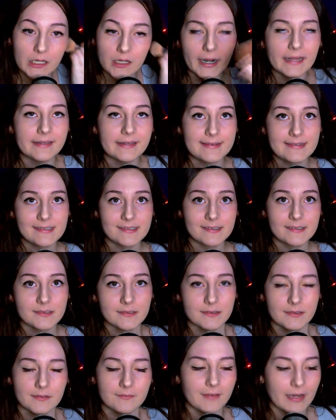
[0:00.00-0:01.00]
or at
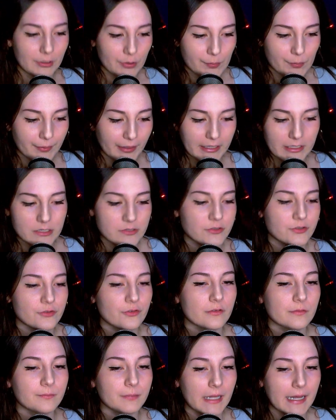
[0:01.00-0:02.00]
least veteran players
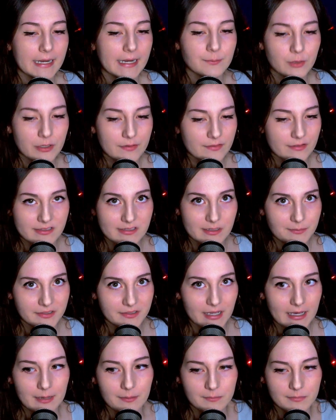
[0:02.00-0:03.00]
who have played previous
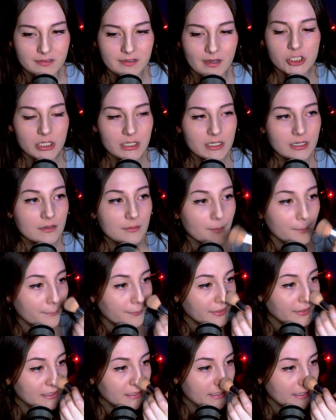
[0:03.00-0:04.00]
Sims games
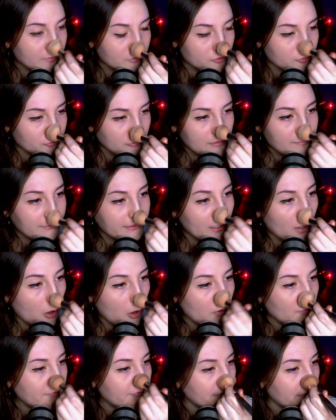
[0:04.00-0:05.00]
shouldn't be extremely
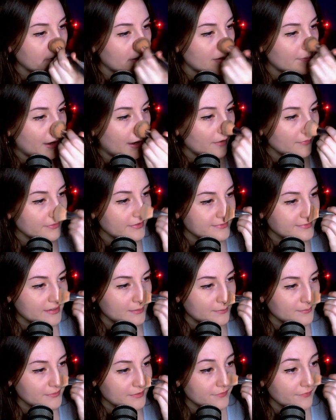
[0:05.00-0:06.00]
hopeful about The
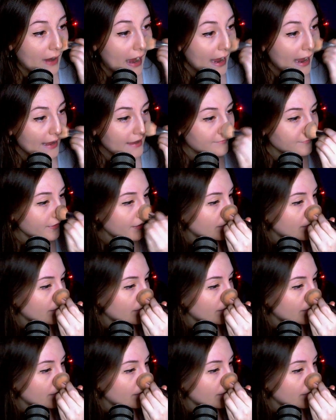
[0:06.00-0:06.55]
Sims 5